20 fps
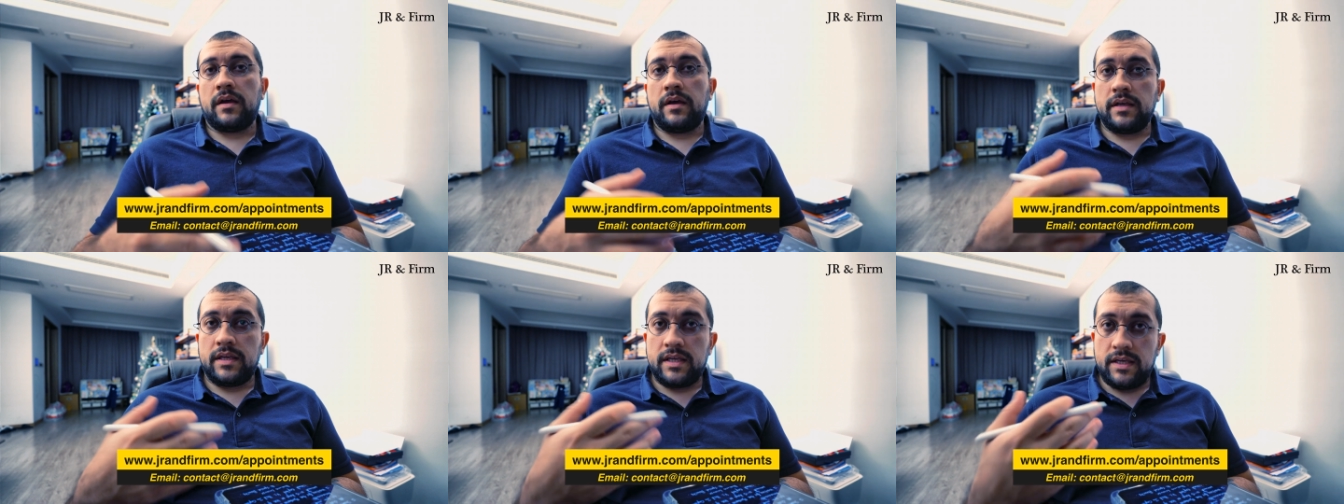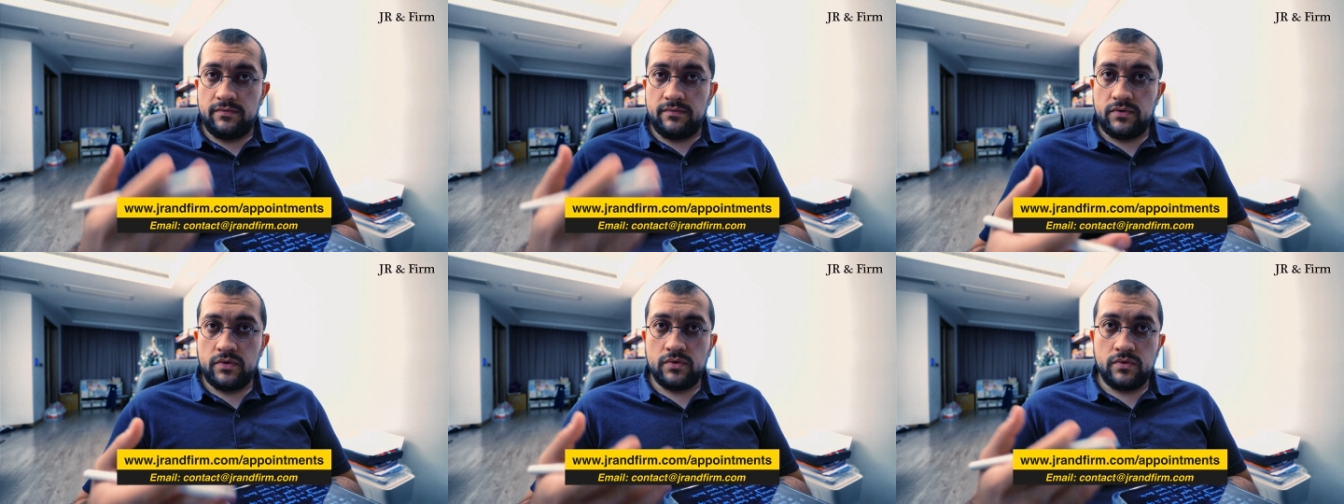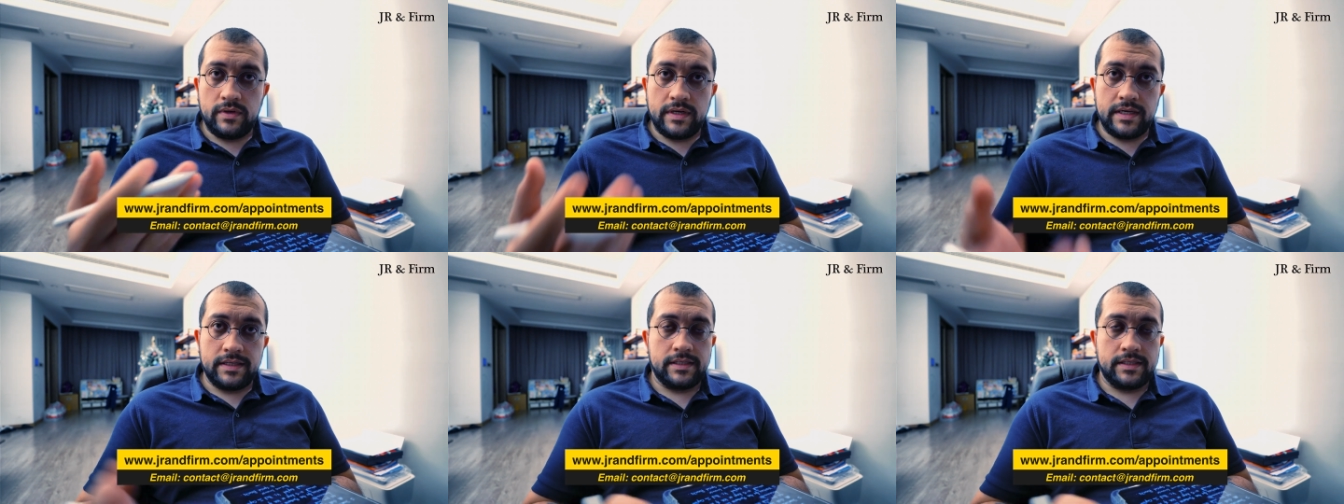give
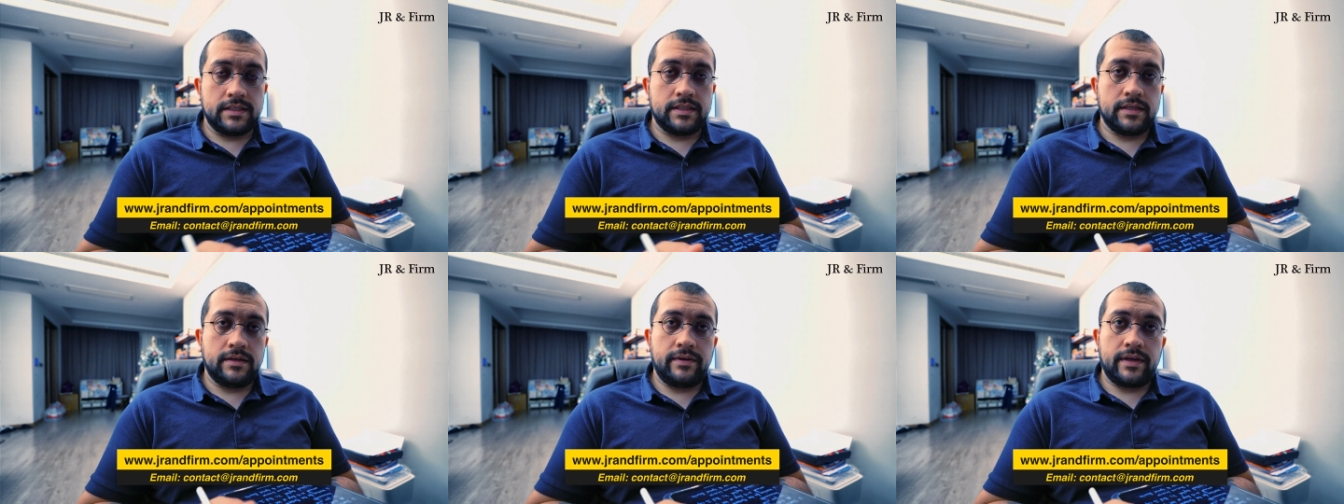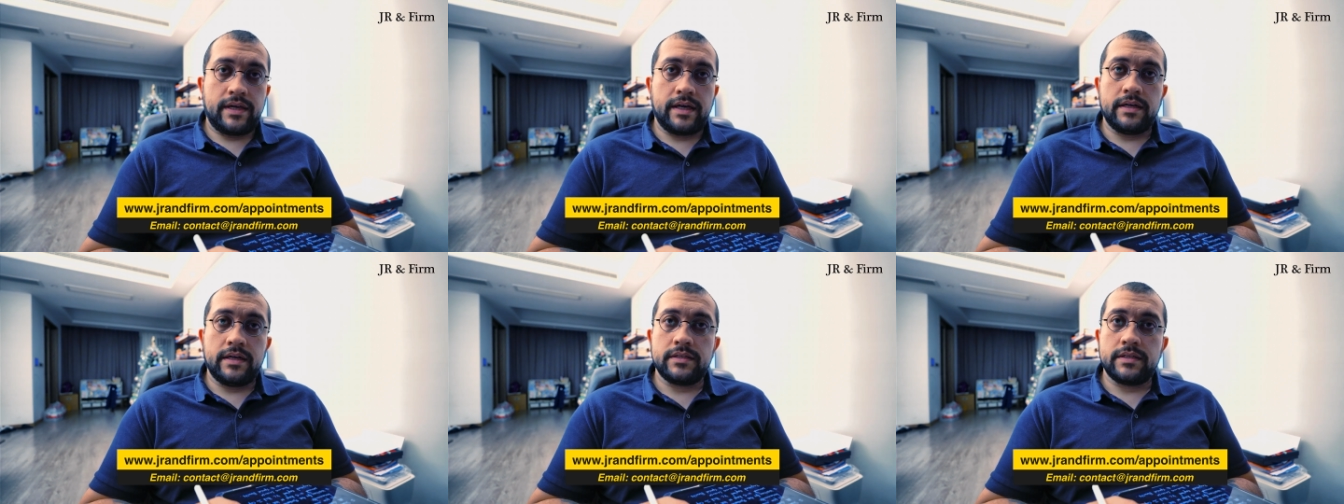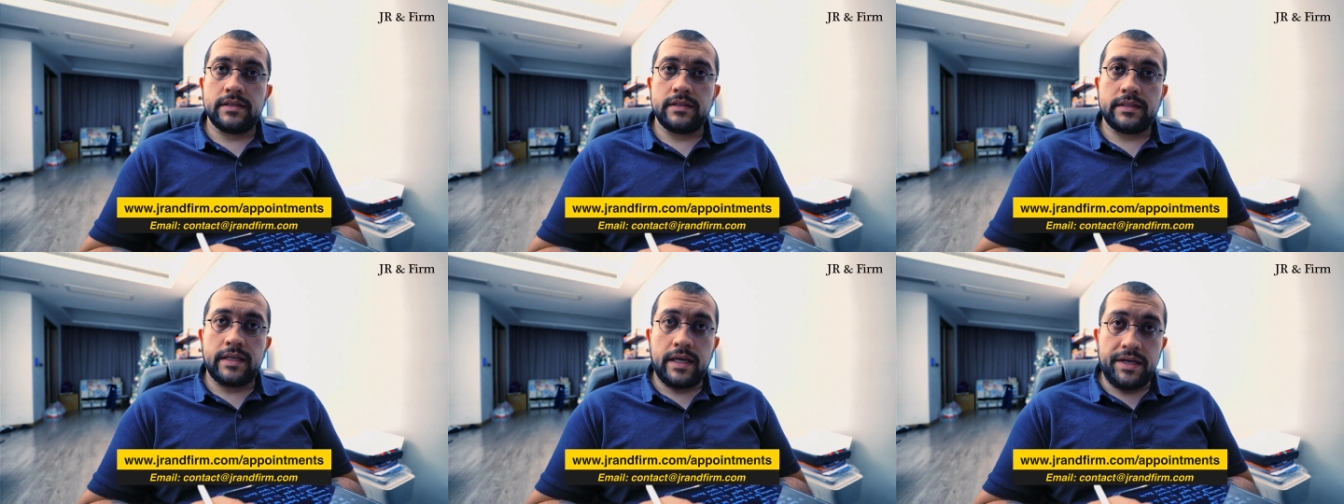you necessary
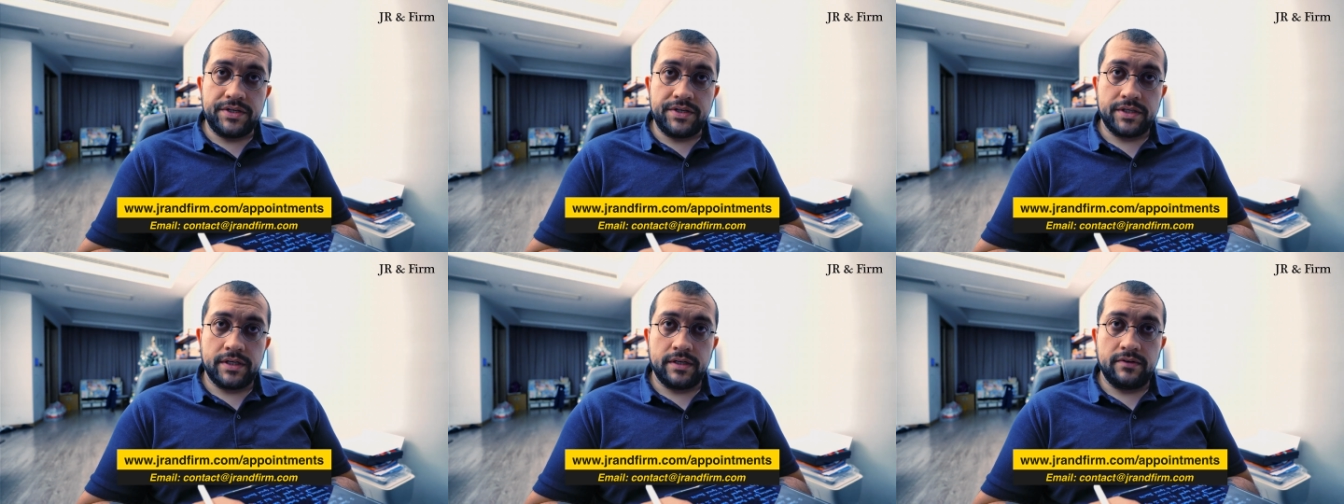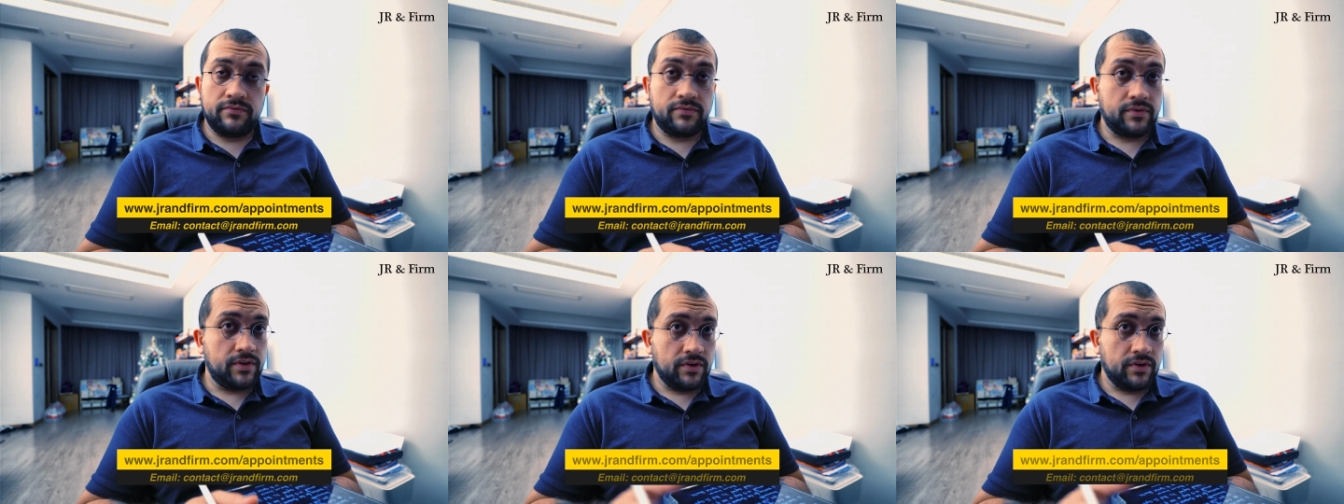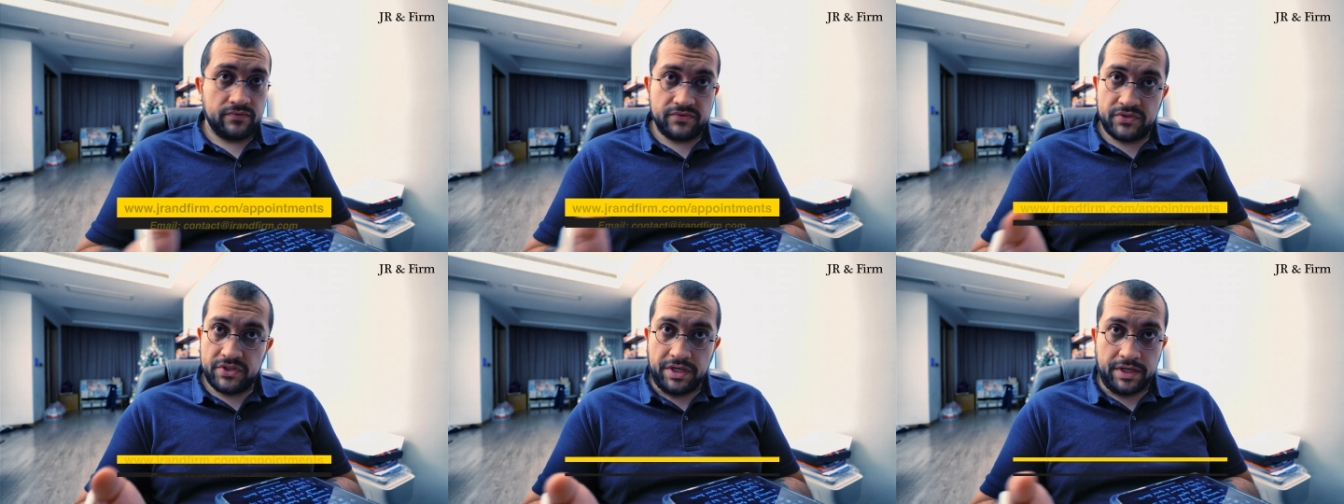consultation free
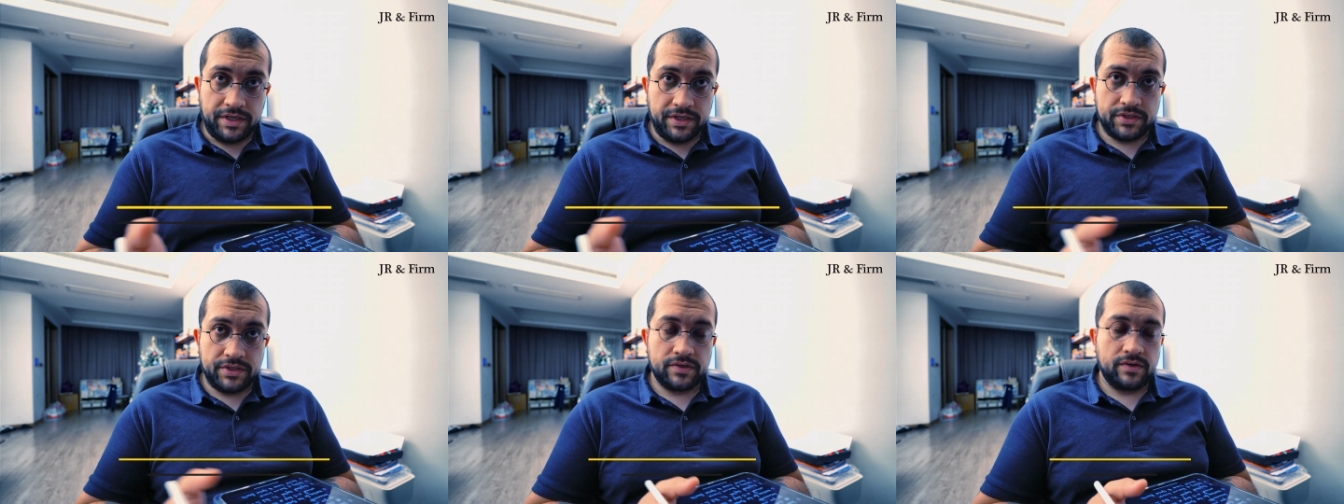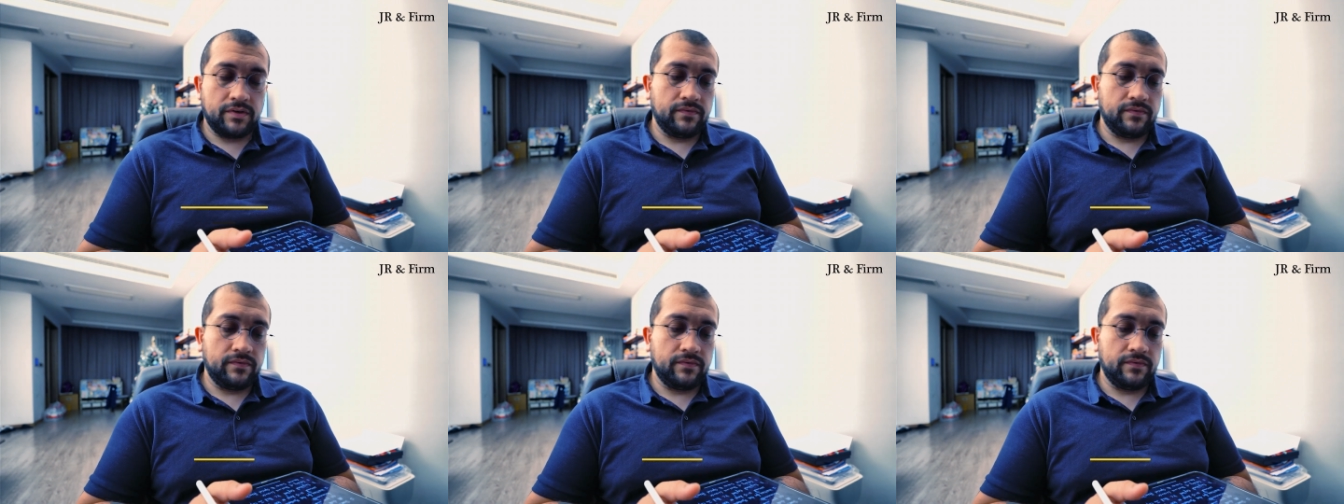of charge.